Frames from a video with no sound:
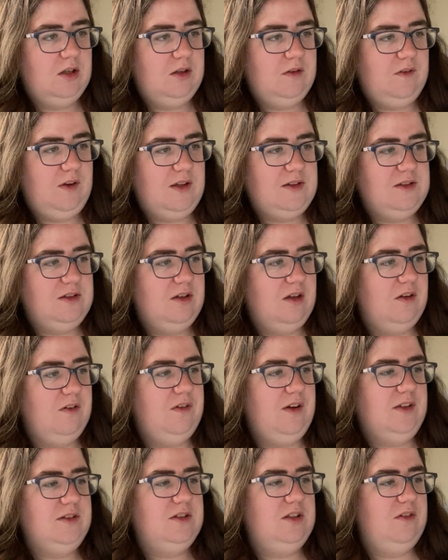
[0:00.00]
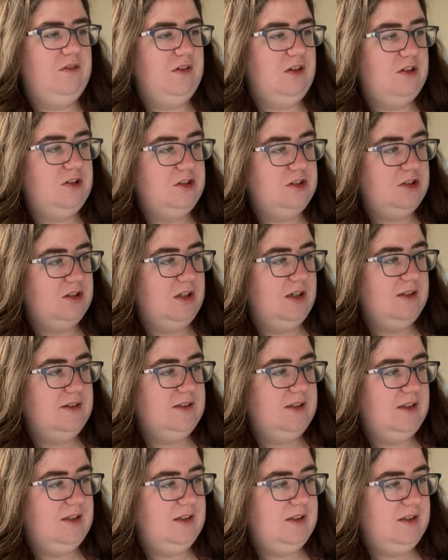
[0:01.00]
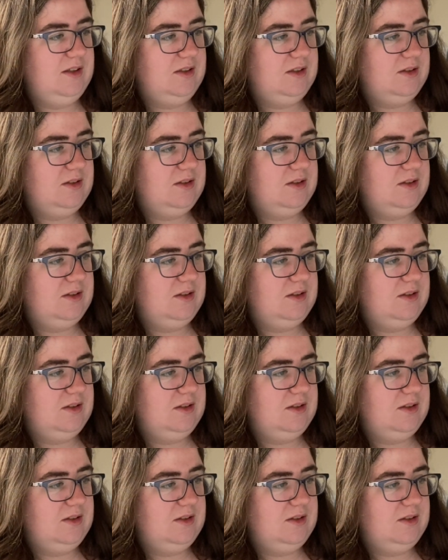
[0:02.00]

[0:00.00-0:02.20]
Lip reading: Fancy floss, should I say.